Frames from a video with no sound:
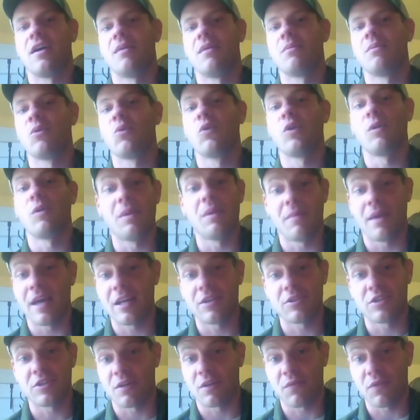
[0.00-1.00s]
we'll be
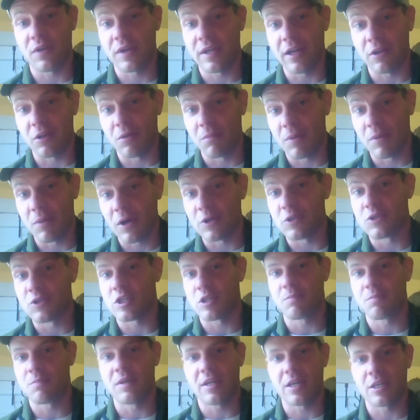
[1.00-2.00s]
managing for yellow birch
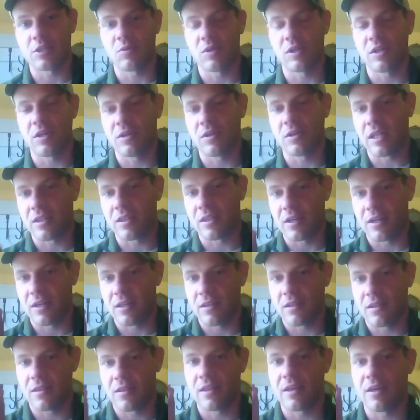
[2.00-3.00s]
just because we know
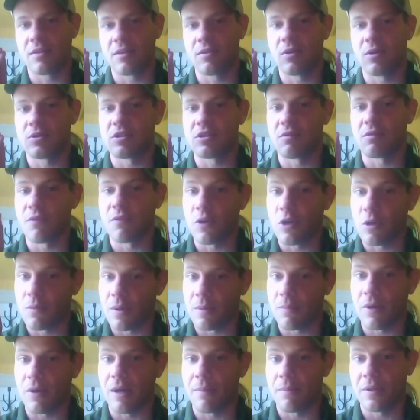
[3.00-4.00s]
that those
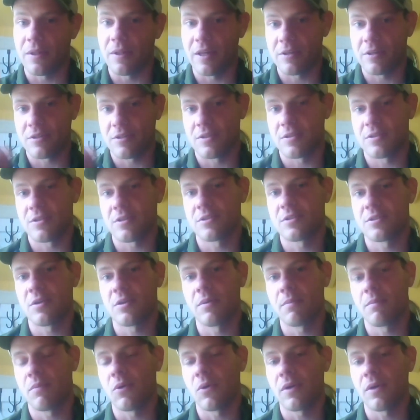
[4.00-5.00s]
invertebrate populations are so
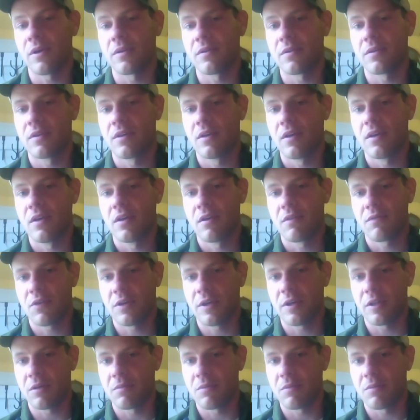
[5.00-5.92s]
important for yellow